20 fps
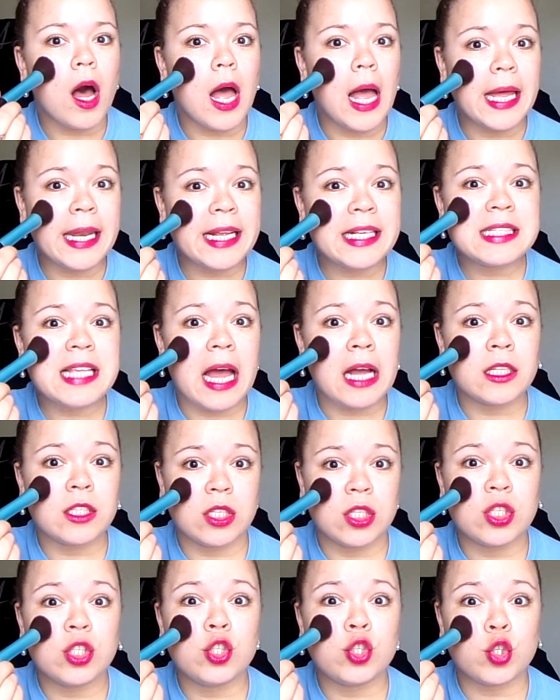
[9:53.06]
an exact
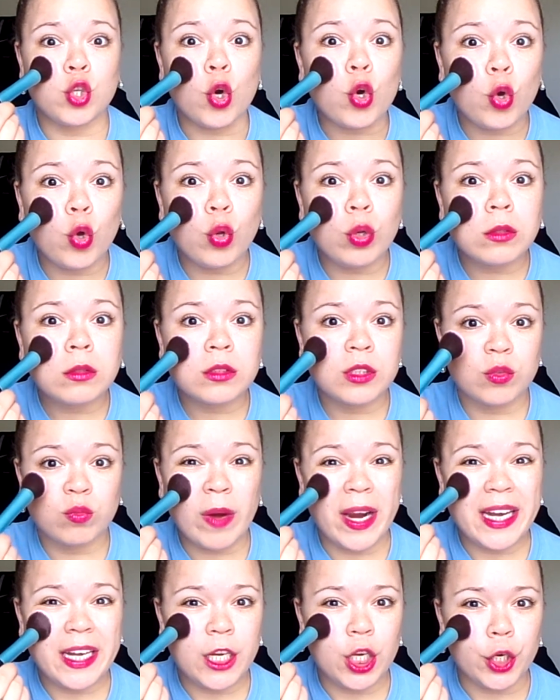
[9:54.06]
circle
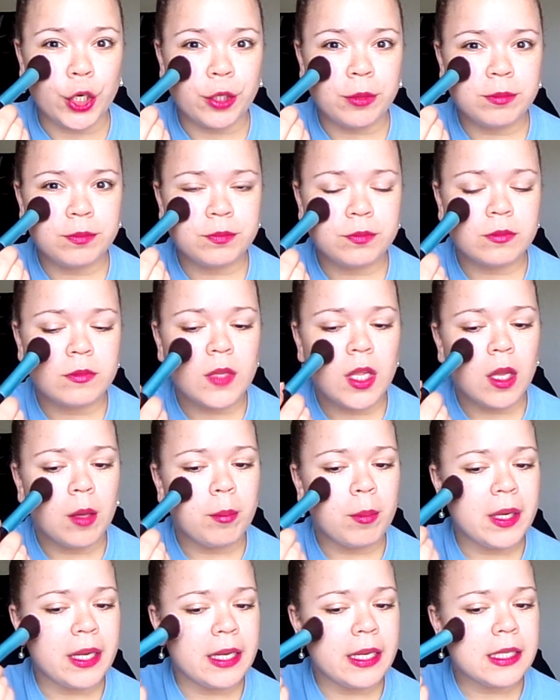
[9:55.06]
right here,
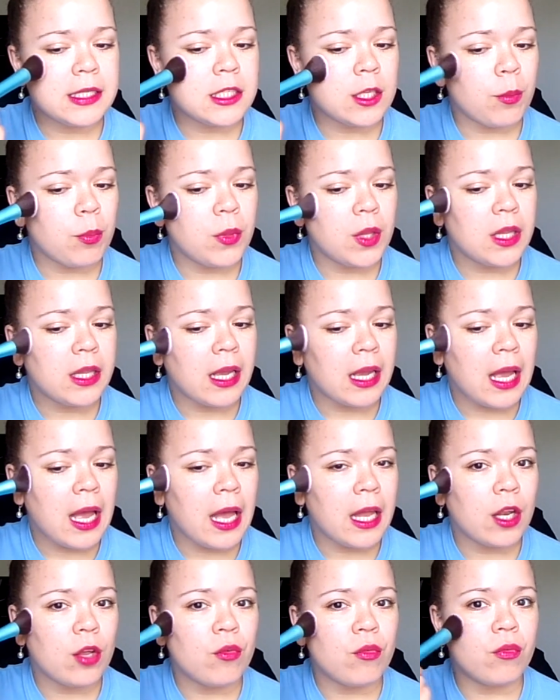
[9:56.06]
but it is something that
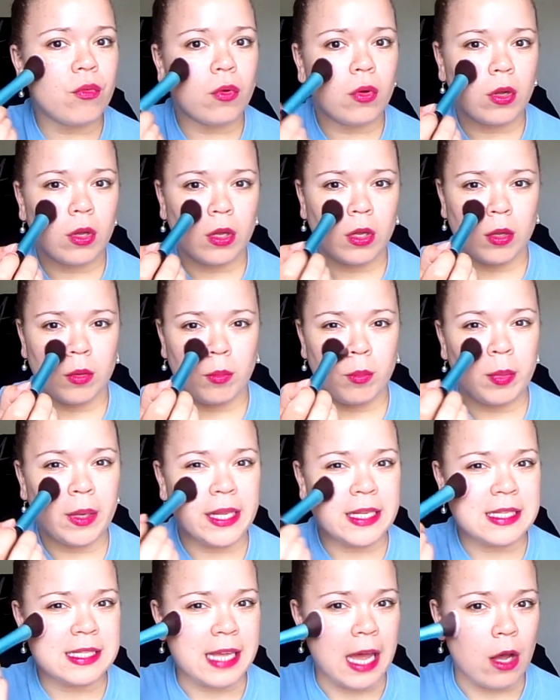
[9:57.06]
kind of
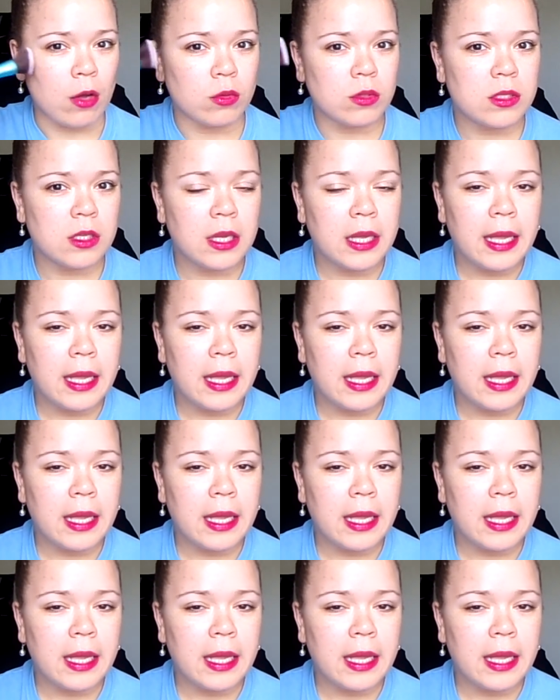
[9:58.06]
blends out.